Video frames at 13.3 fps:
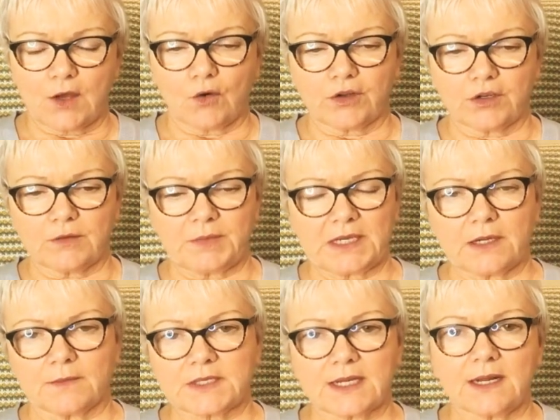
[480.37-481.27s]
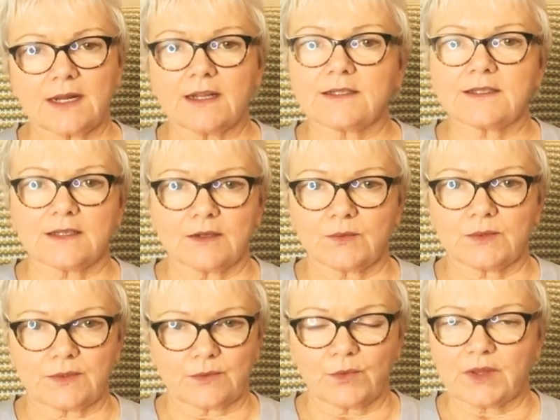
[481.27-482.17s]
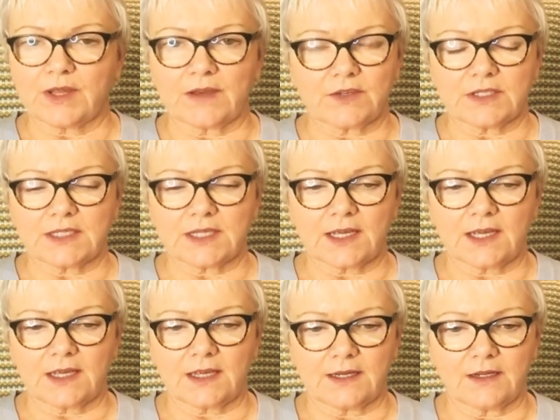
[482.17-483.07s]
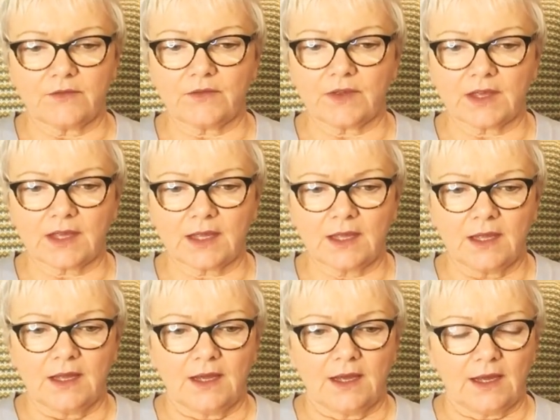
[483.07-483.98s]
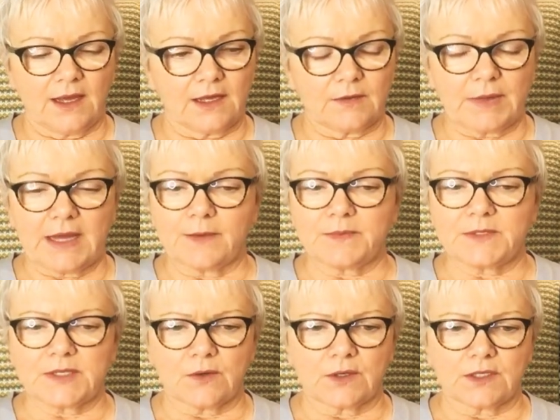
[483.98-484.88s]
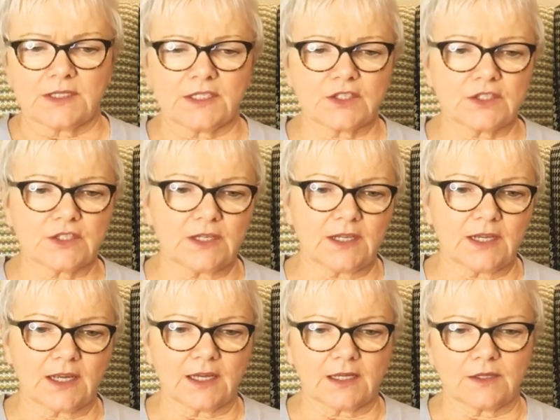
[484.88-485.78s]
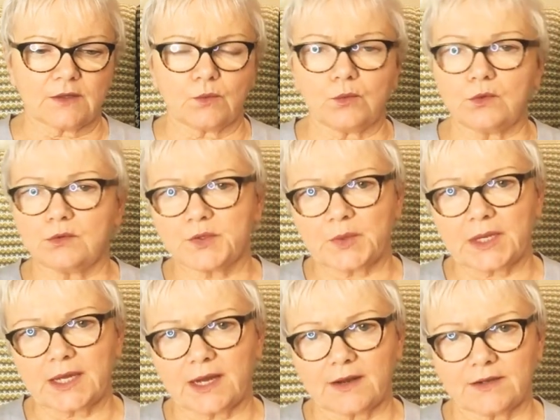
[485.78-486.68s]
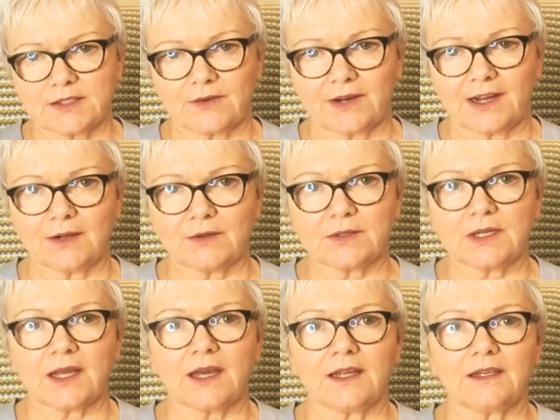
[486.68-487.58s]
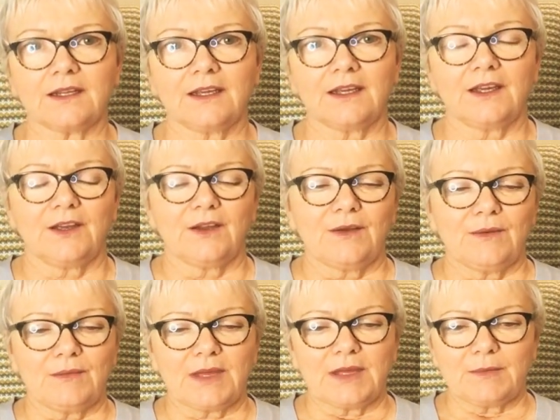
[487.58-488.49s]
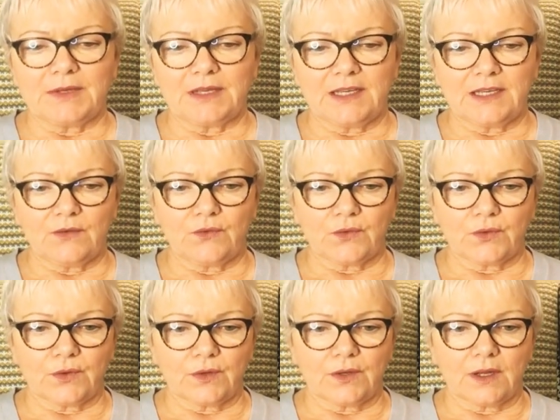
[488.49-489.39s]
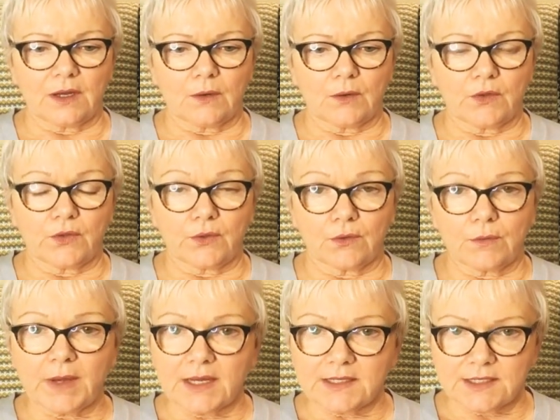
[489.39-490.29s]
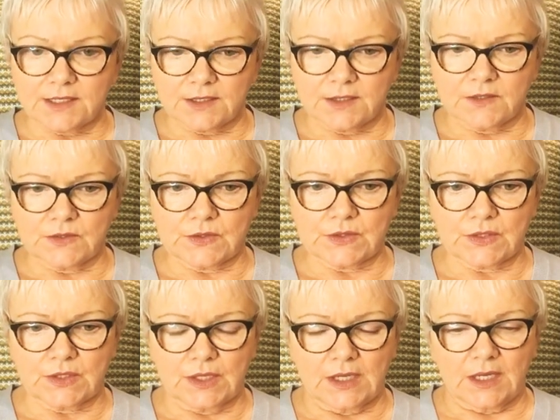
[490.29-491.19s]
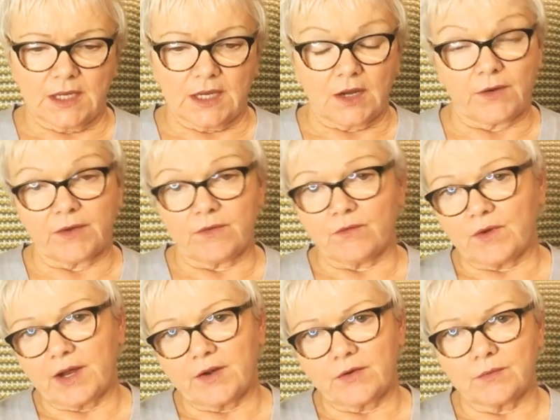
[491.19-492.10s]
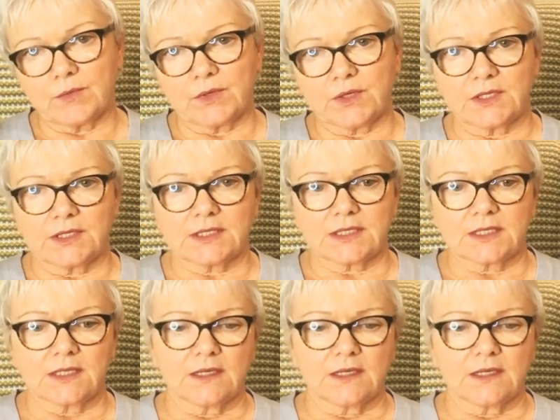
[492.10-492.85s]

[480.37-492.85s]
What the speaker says: or it becomes cluttered with everyday living and perhaps our conditioning and the wounds we carried around, and maybe even our thought patterns, our environment,